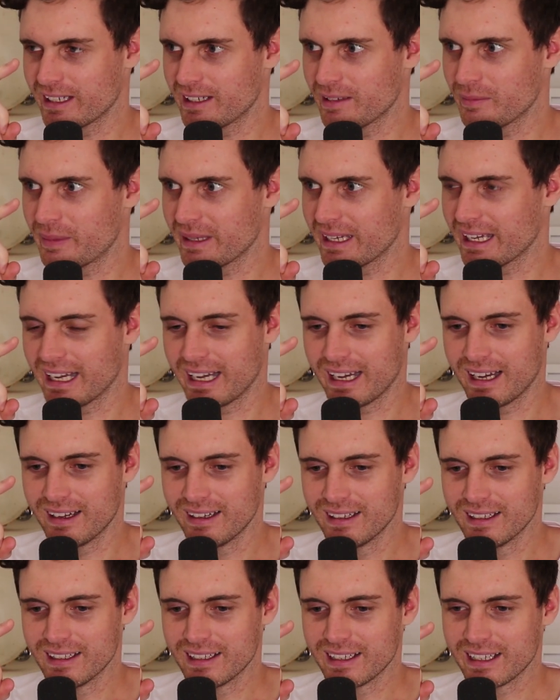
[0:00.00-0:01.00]
It'd be a
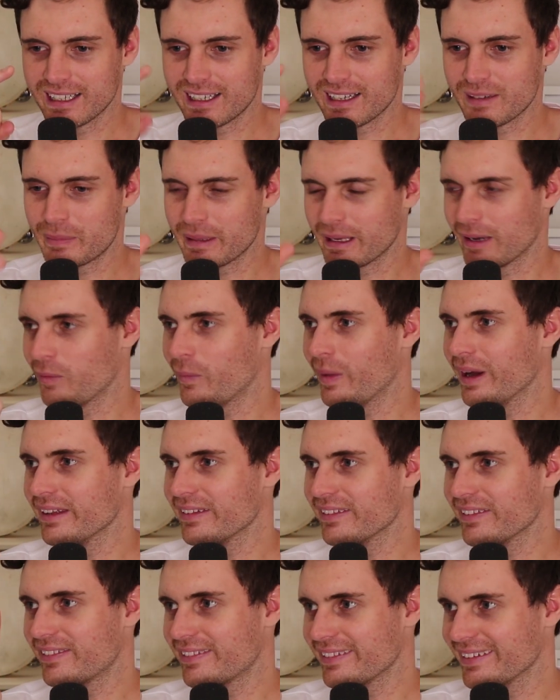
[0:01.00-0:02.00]

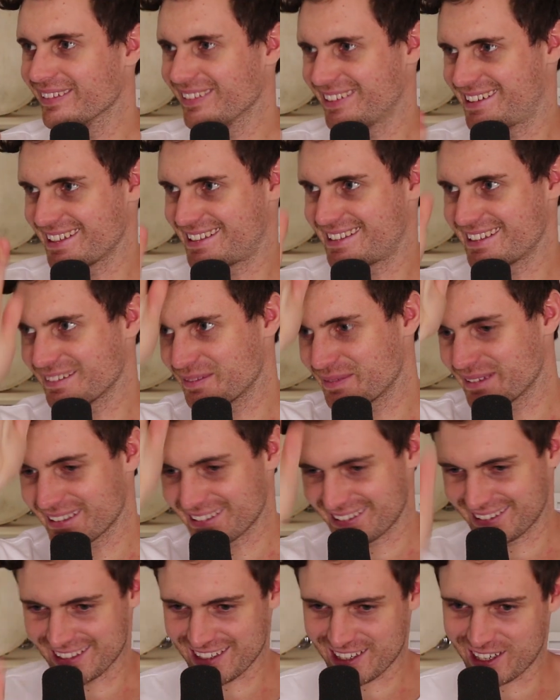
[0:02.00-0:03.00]
1 still, because it
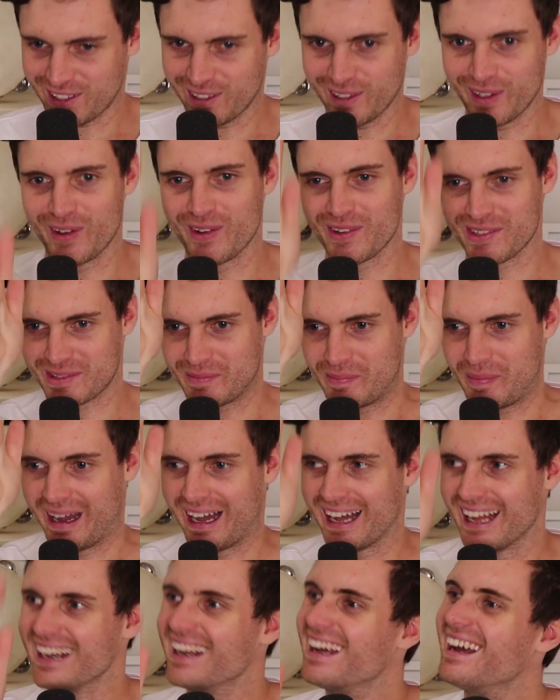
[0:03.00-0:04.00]
is a closed
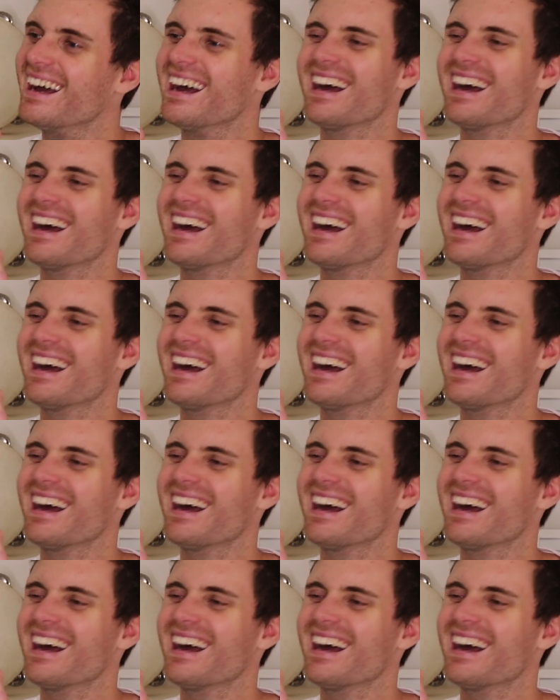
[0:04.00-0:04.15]
butt.